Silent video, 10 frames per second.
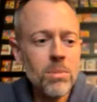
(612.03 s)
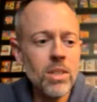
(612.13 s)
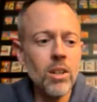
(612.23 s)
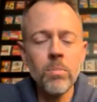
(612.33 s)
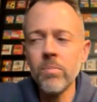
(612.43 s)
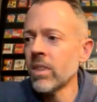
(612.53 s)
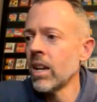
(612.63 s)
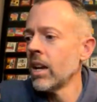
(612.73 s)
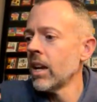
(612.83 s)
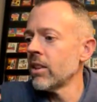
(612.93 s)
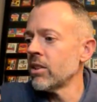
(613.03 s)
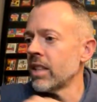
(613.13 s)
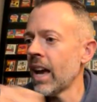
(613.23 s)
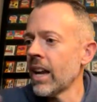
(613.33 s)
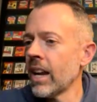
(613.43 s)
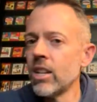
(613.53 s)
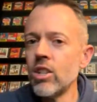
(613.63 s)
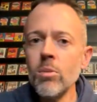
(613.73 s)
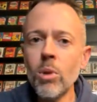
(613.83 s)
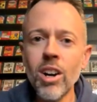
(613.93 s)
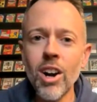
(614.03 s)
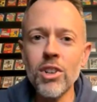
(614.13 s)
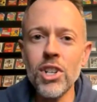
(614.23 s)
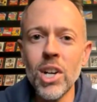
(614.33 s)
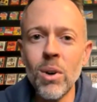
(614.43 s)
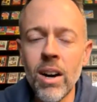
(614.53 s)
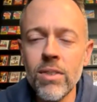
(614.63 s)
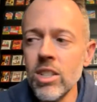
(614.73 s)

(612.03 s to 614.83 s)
So there's that. And two more cards to show off.